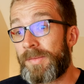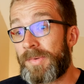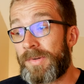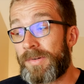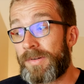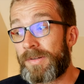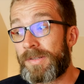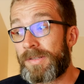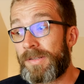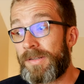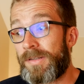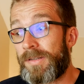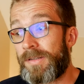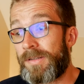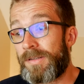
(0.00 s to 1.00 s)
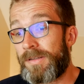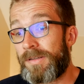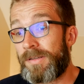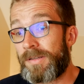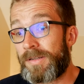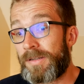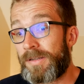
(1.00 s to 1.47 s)
the box
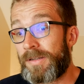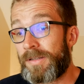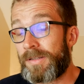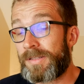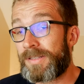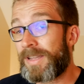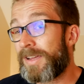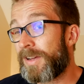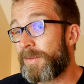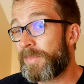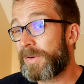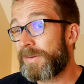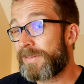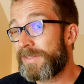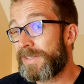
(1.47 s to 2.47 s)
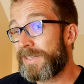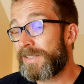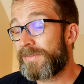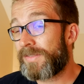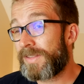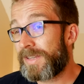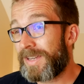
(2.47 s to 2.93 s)
and the setup process
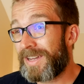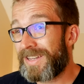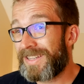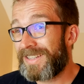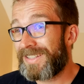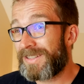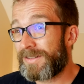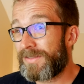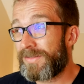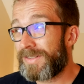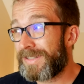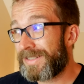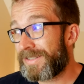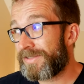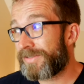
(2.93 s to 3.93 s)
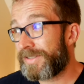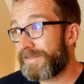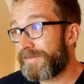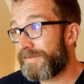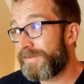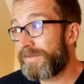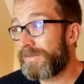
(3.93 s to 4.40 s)
for the case. Hopefully it's
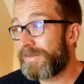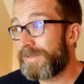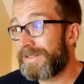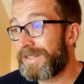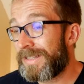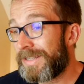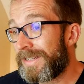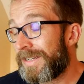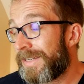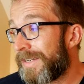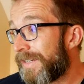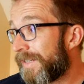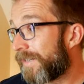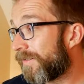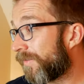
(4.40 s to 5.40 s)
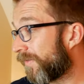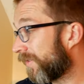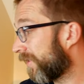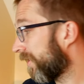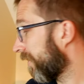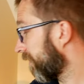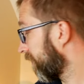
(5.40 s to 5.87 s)
straightforward and
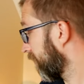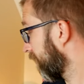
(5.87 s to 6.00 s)
obviously I've